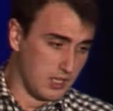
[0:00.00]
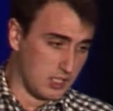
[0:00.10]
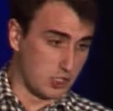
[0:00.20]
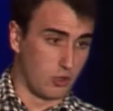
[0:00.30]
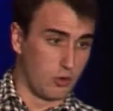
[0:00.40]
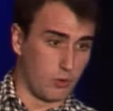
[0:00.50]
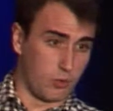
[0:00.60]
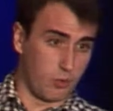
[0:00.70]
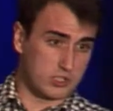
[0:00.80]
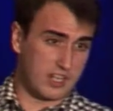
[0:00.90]
So
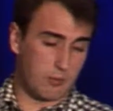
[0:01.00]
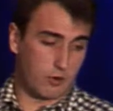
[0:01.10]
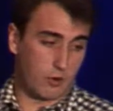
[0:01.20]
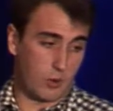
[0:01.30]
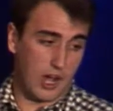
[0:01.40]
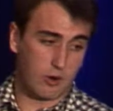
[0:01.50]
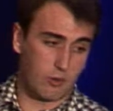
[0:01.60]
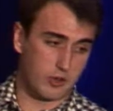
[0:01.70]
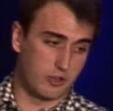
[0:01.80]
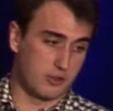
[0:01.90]
how
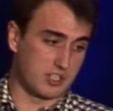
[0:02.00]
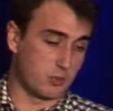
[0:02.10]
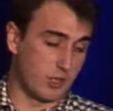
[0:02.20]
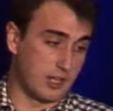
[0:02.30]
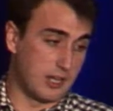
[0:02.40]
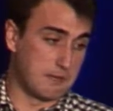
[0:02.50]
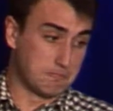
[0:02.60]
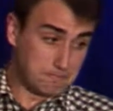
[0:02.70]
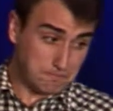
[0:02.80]
can we do this? Well,